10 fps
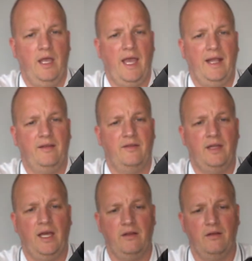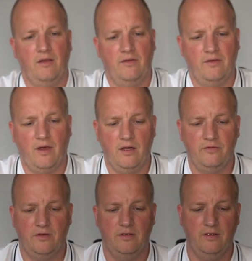and it's not
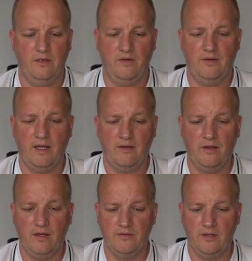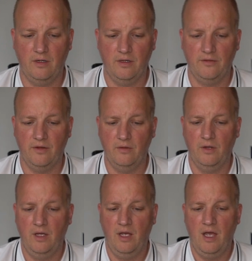soft. It's not soft at all. So
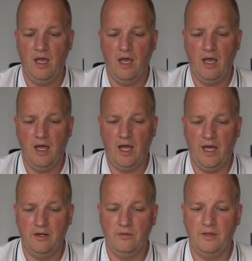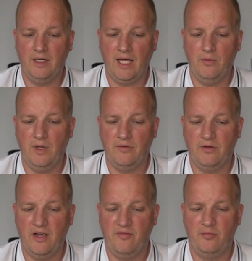I don't think I will ever
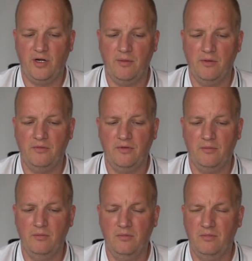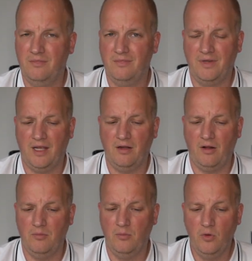have problems that
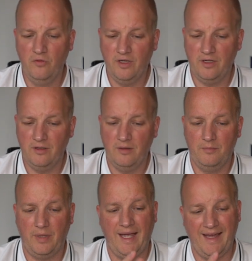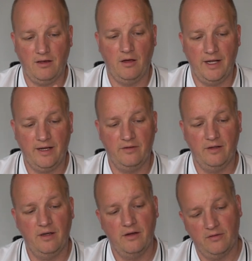I'll move it on
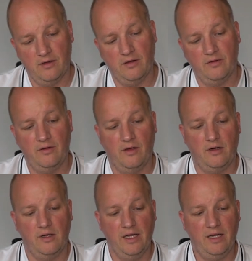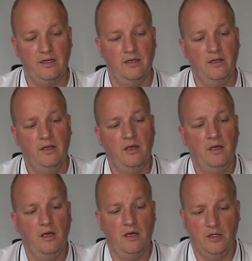accident as long as it's on click.
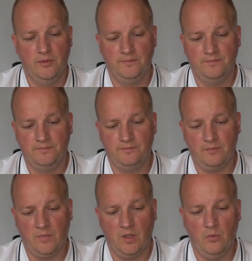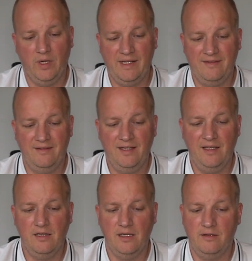When it's
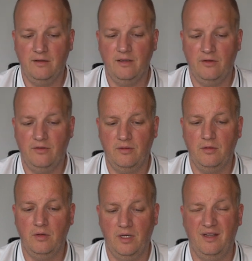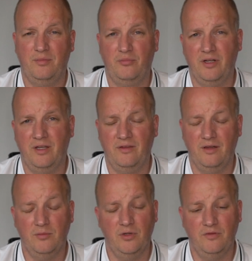declicked, it is pretty easy to
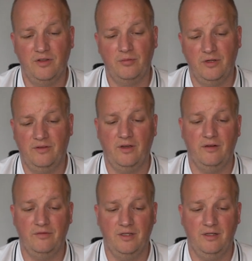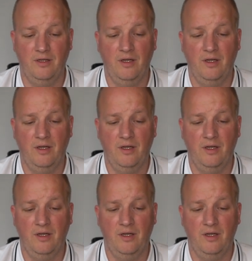move. It's pretty soft, and